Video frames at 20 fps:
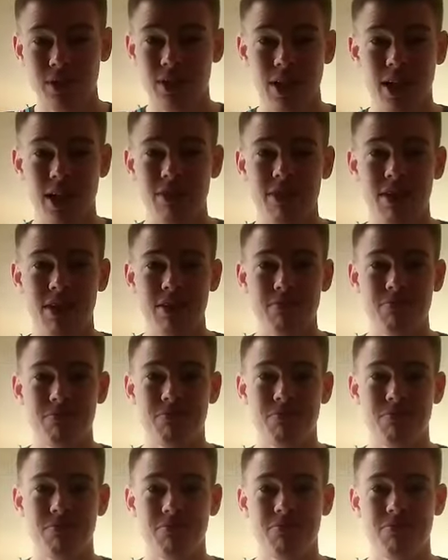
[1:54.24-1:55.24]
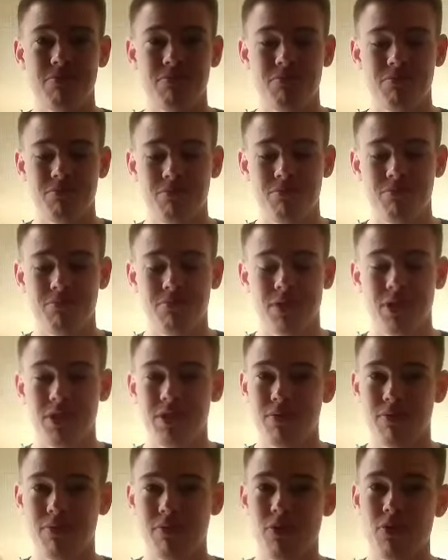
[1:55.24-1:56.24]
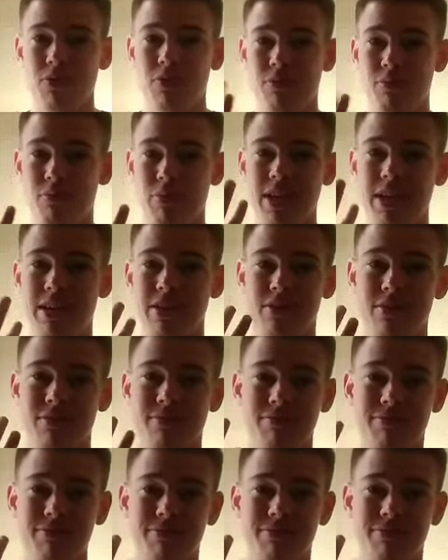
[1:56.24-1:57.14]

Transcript: Now him. He's the fourth player